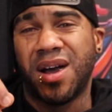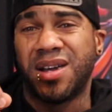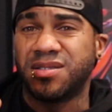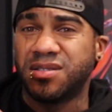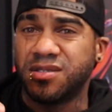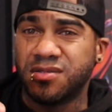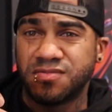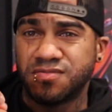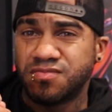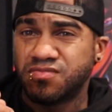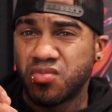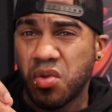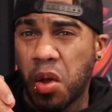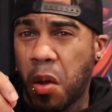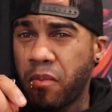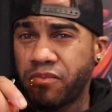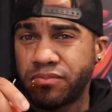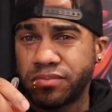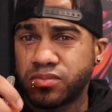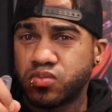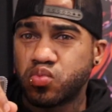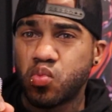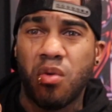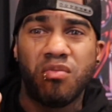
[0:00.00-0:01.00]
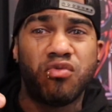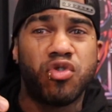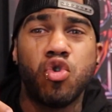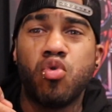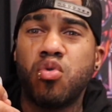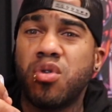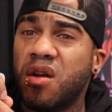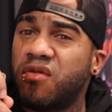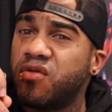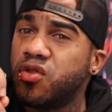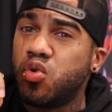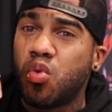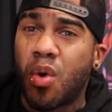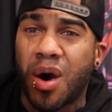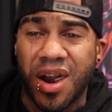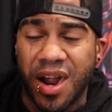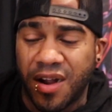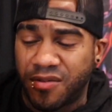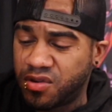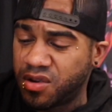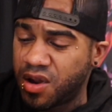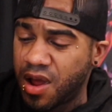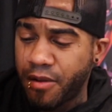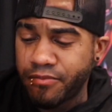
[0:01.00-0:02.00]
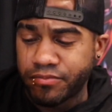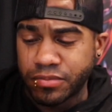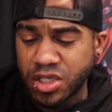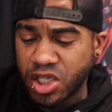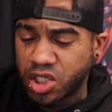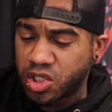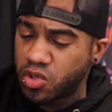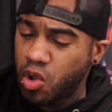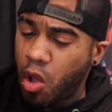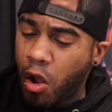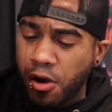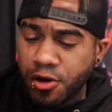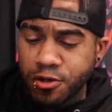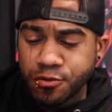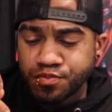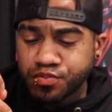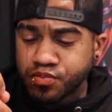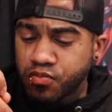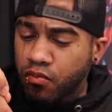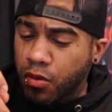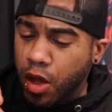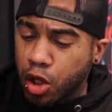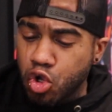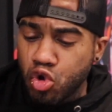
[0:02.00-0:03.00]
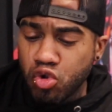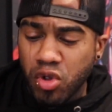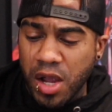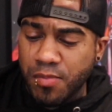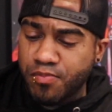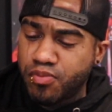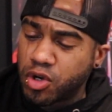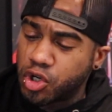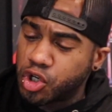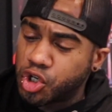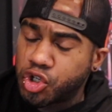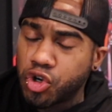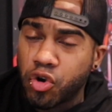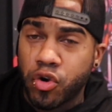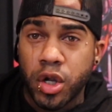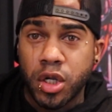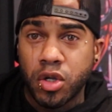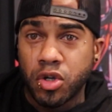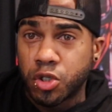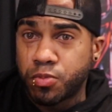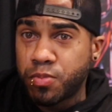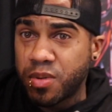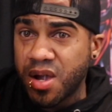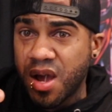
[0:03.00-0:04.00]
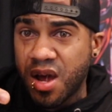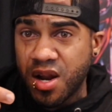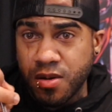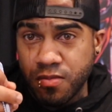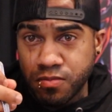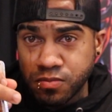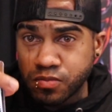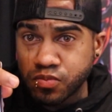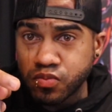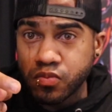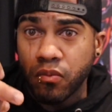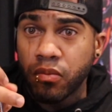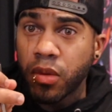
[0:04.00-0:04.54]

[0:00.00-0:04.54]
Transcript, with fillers: box. Do whatever you want after that. Listen, you like putting sugar in your spaghetti?